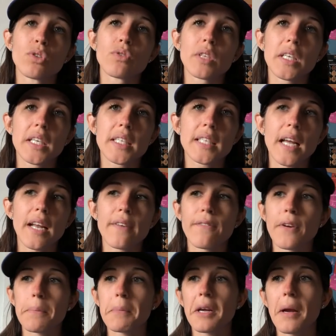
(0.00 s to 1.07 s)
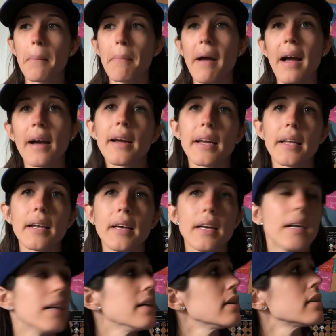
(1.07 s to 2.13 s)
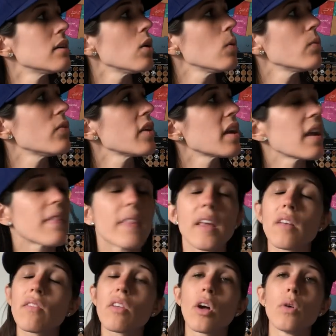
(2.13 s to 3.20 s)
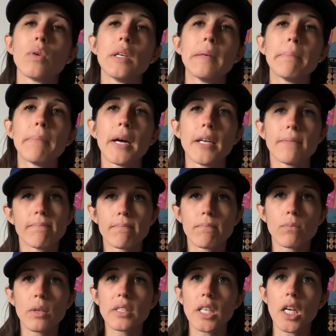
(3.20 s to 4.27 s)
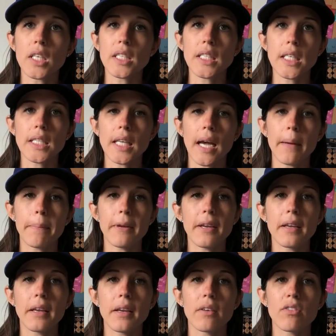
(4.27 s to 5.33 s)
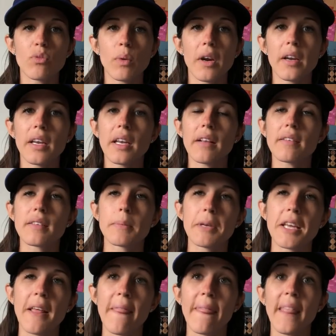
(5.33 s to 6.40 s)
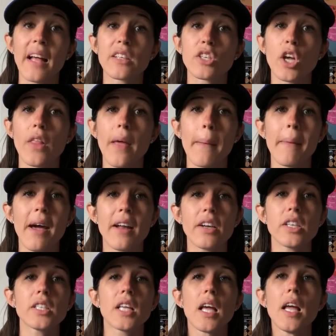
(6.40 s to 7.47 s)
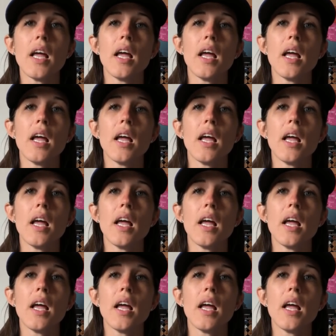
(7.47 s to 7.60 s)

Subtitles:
Was really excited for him to come back and hopefully get things going. But as long as he's happy and getting to where he needs to be, that's all that matters.